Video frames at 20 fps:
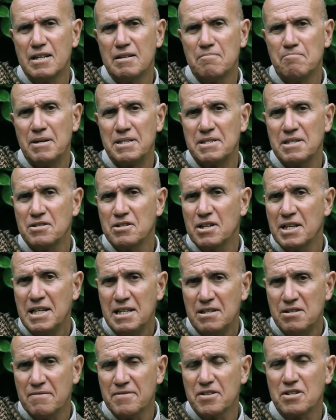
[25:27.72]
but in the
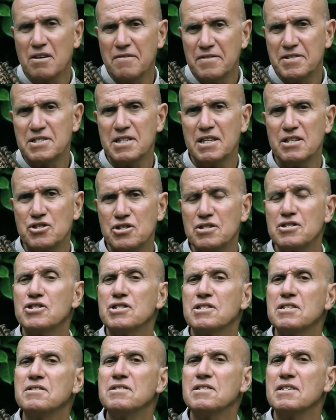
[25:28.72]
heat of the conversation, she
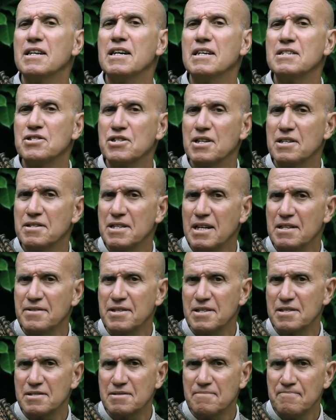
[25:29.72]
didn't realize she had done
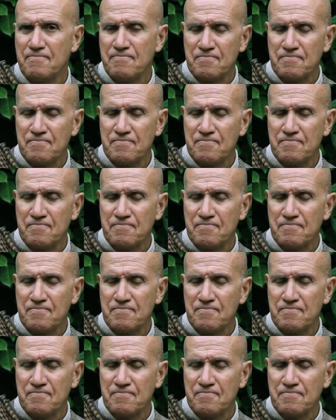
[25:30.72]
this.